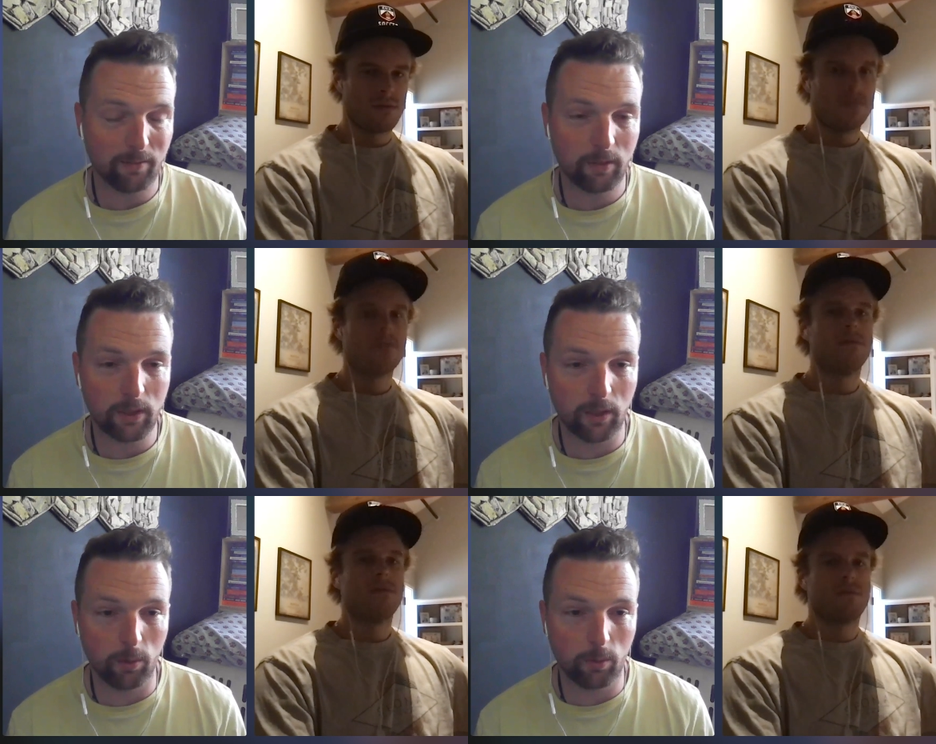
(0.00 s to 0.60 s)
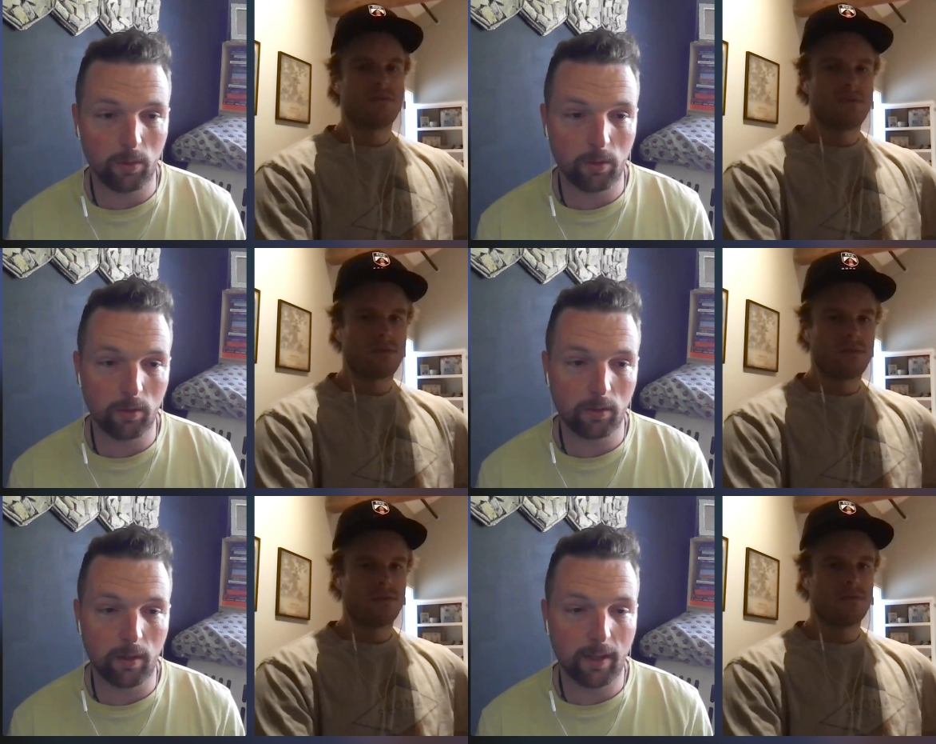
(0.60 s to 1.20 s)
Speaker 1: So
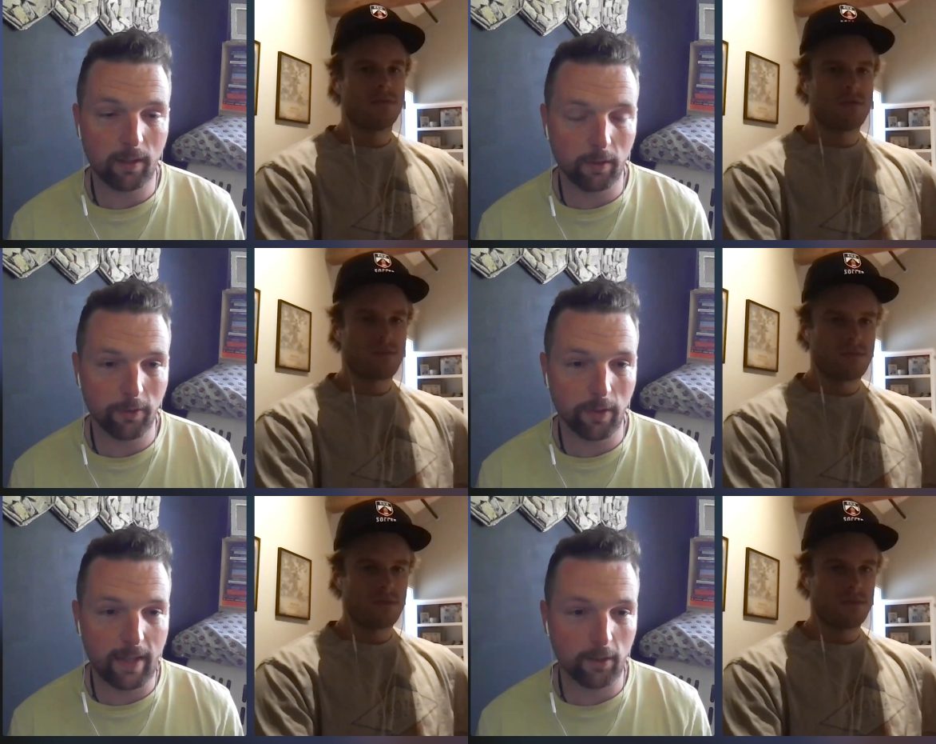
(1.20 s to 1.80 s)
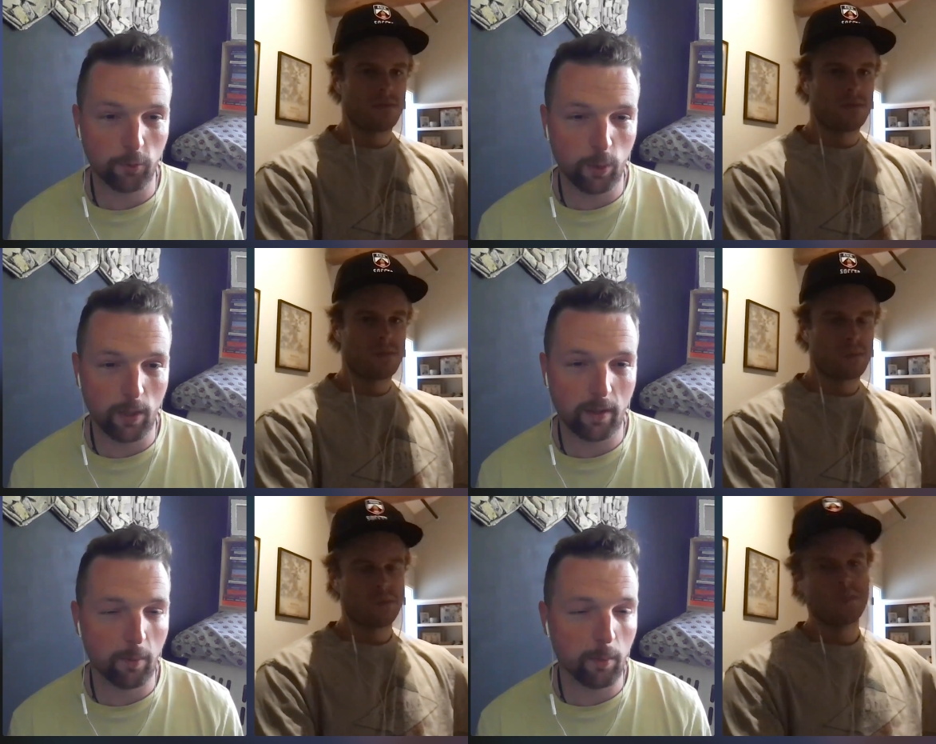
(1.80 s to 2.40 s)
I look for that as
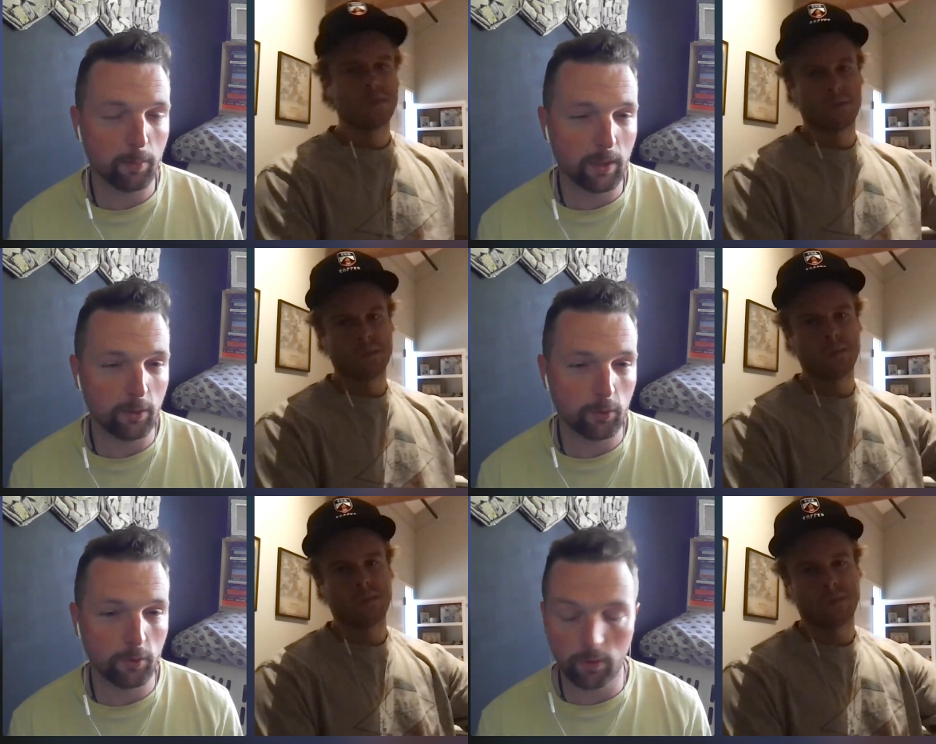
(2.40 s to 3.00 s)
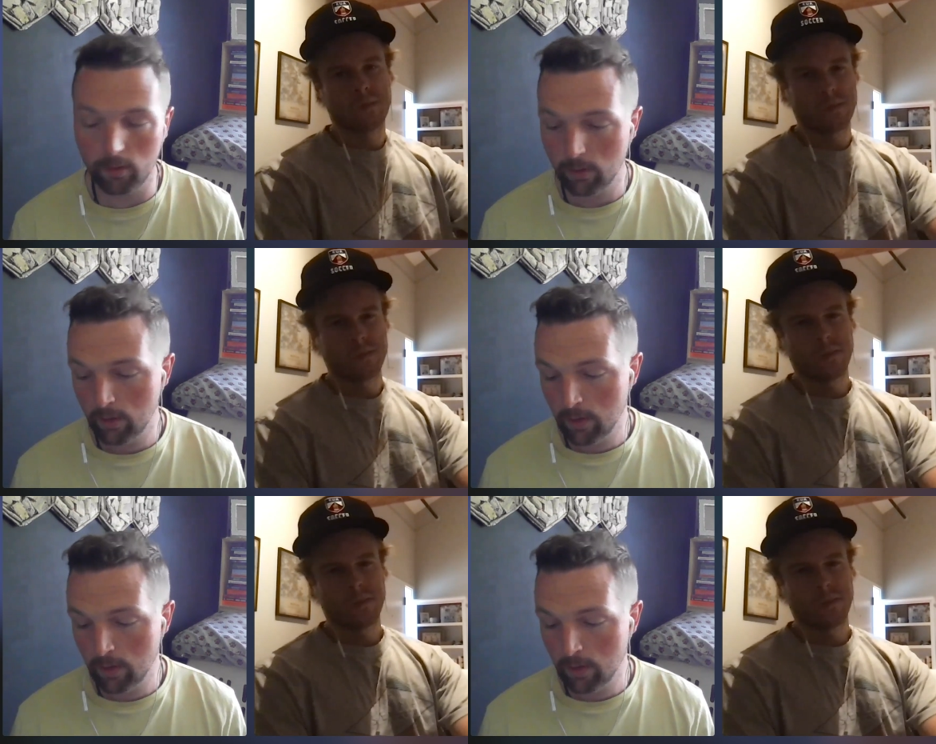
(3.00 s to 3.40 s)
well. That might be useful